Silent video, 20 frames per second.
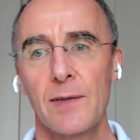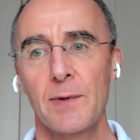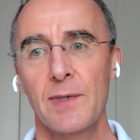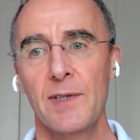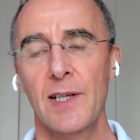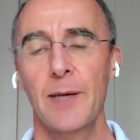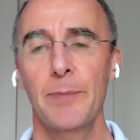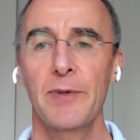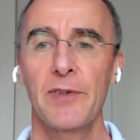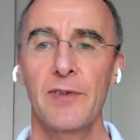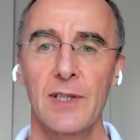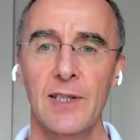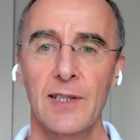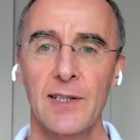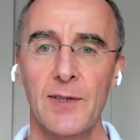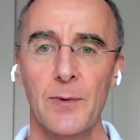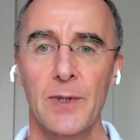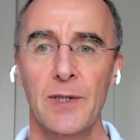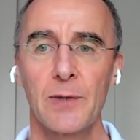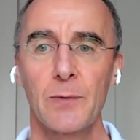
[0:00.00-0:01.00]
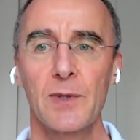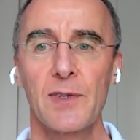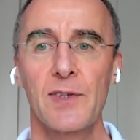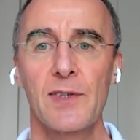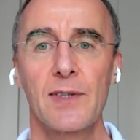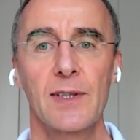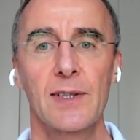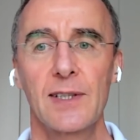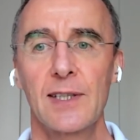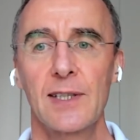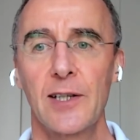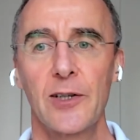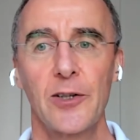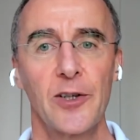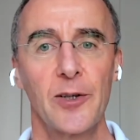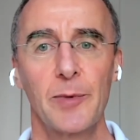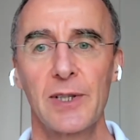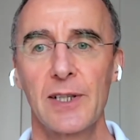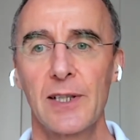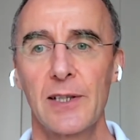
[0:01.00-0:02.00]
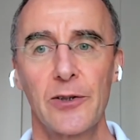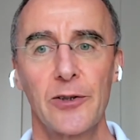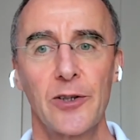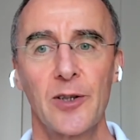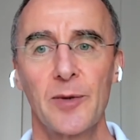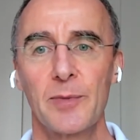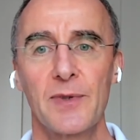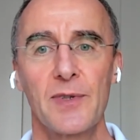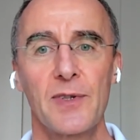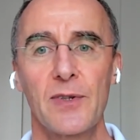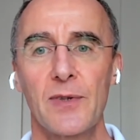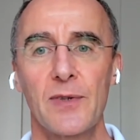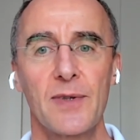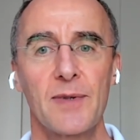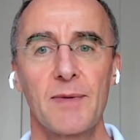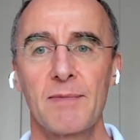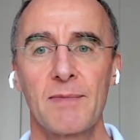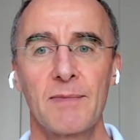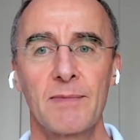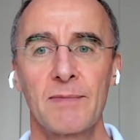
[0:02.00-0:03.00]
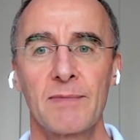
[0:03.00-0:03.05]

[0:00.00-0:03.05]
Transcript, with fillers: There was a couple of things. One was that the economy in Europe was just